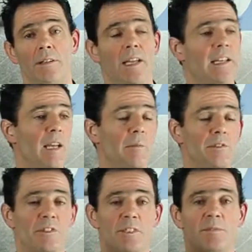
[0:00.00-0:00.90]
that name
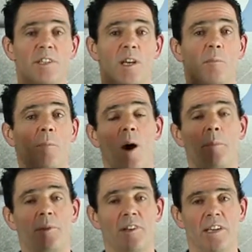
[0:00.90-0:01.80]
just seems to
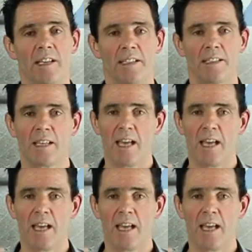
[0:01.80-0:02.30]
pop in your head.